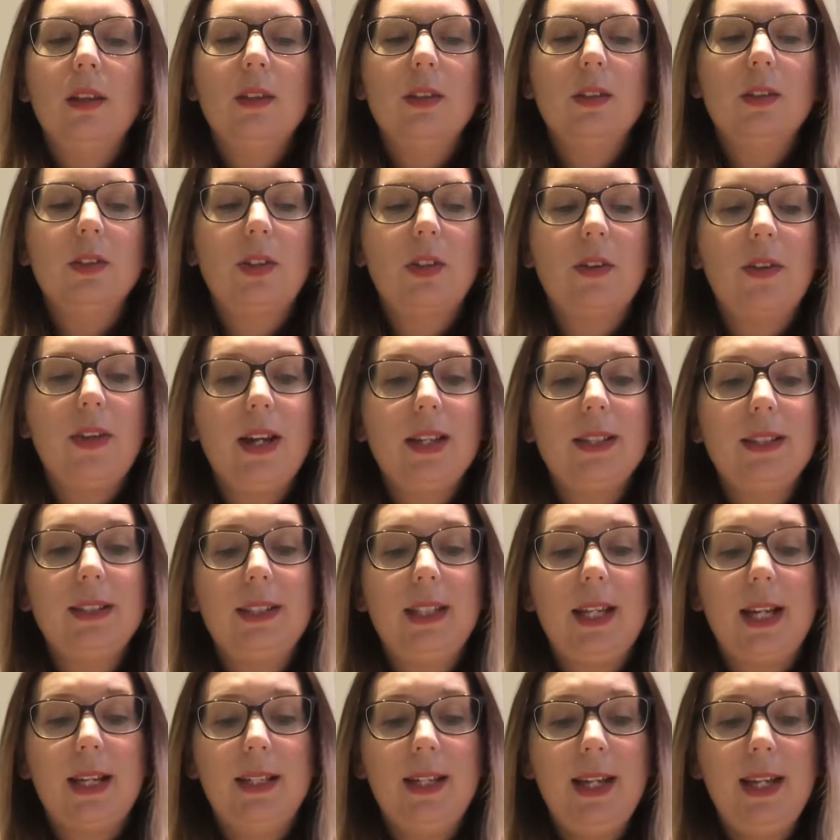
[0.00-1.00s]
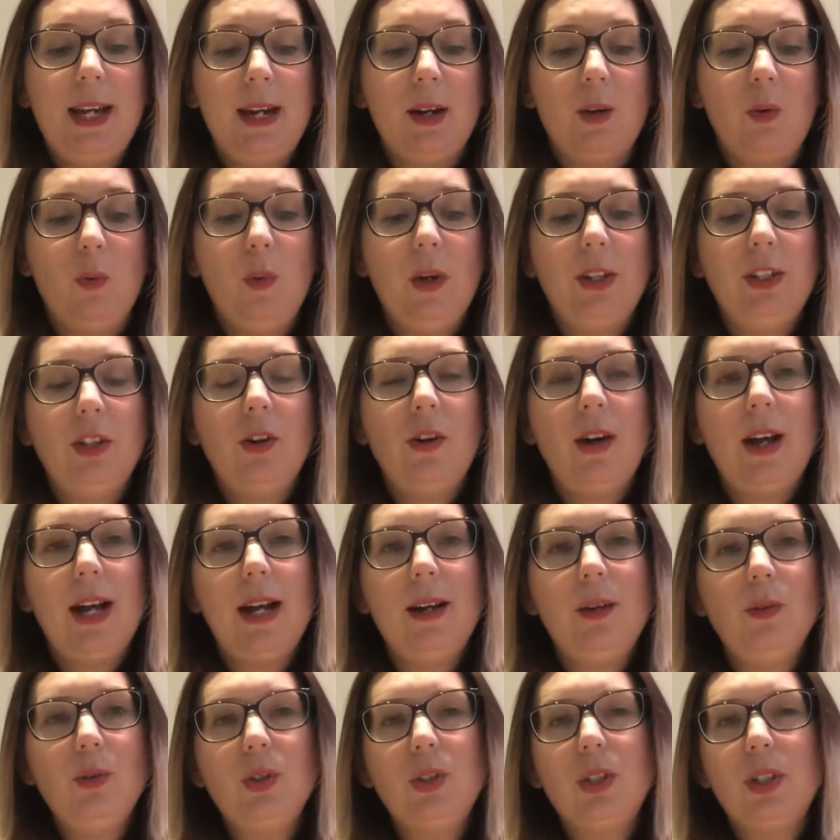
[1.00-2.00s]
So that's that. Now, when you're
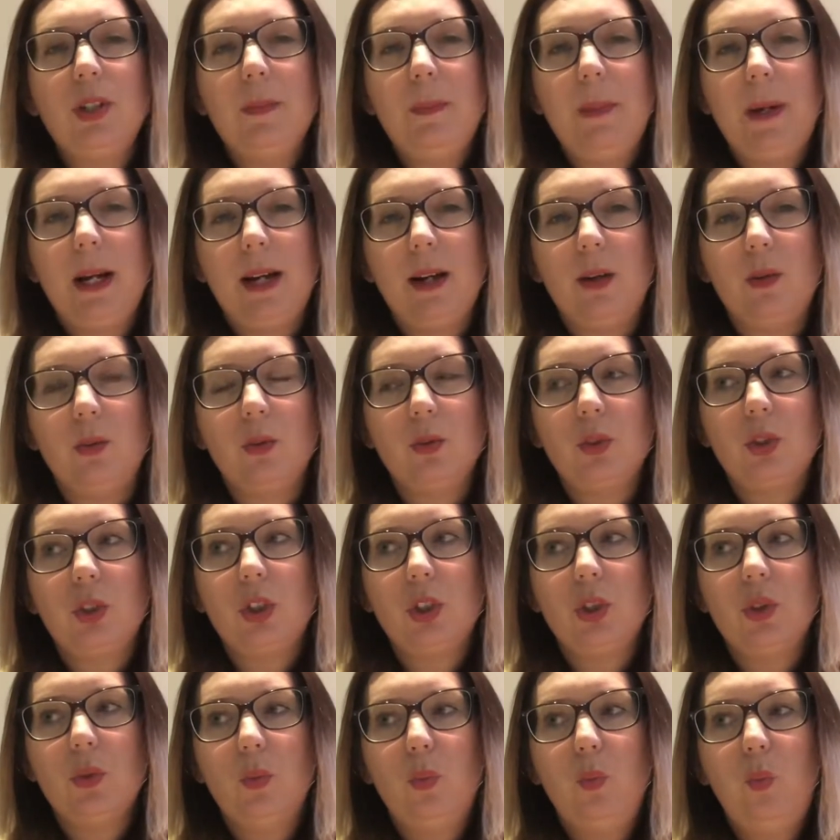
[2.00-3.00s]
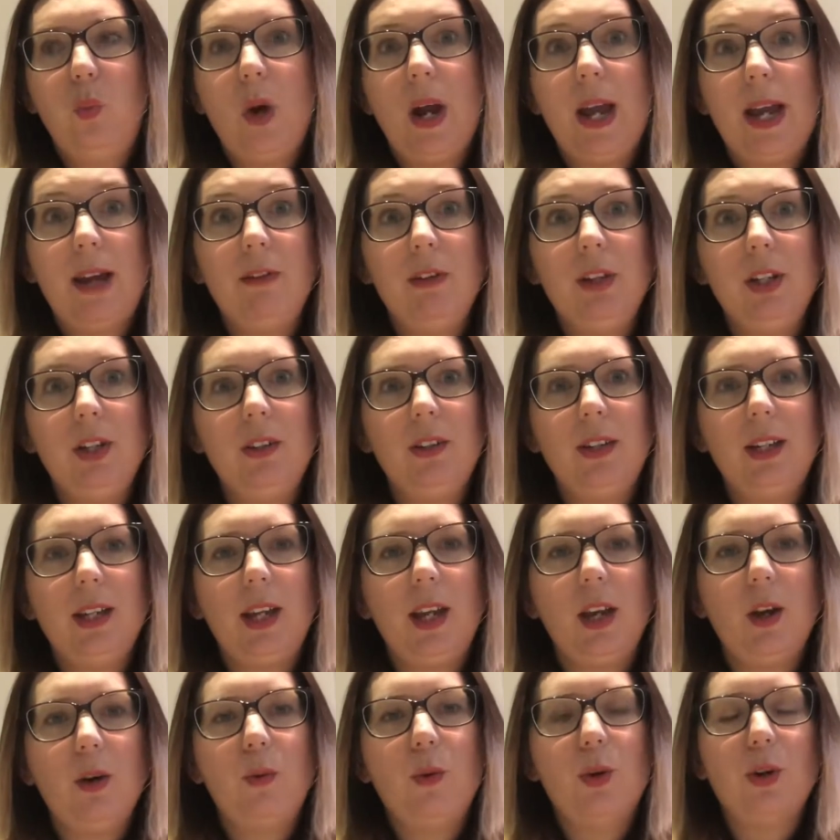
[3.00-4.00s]
out and about, where are you going to
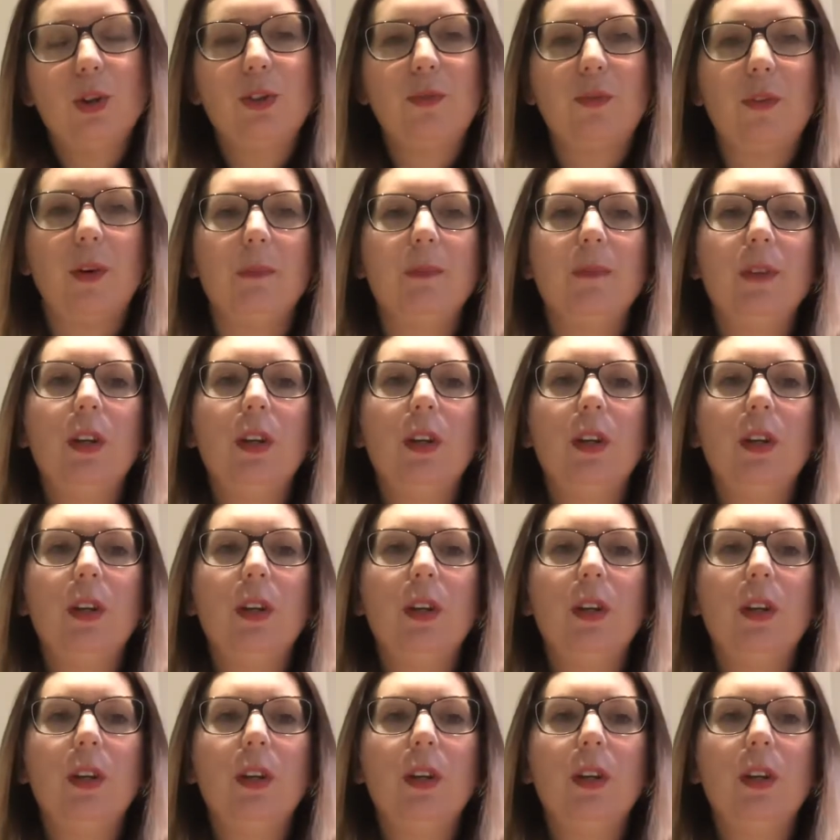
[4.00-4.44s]
get your water from?